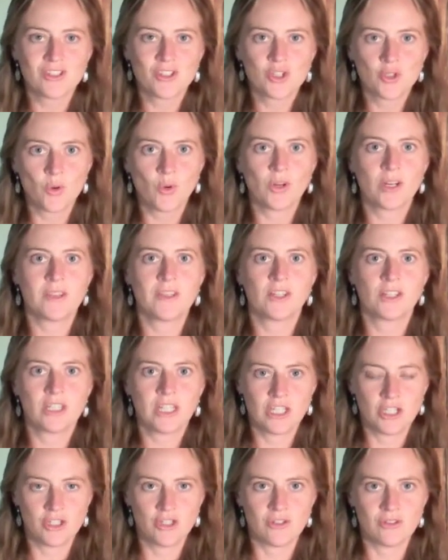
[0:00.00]
stored in their
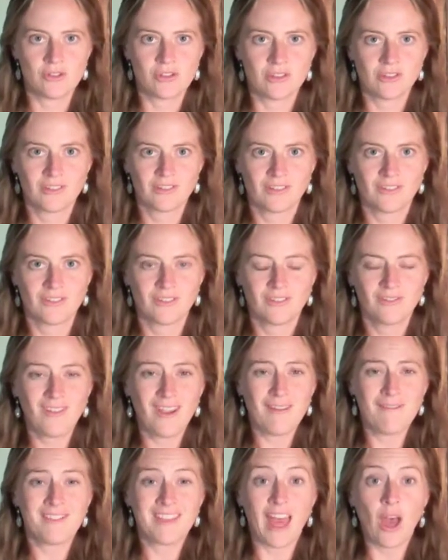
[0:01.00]
tissues.
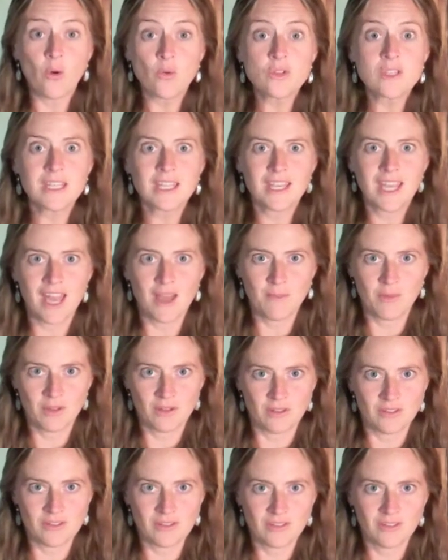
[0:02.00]
5,000
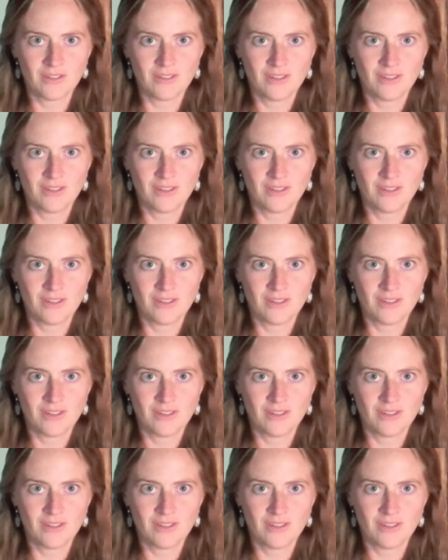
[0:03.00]
chemicals.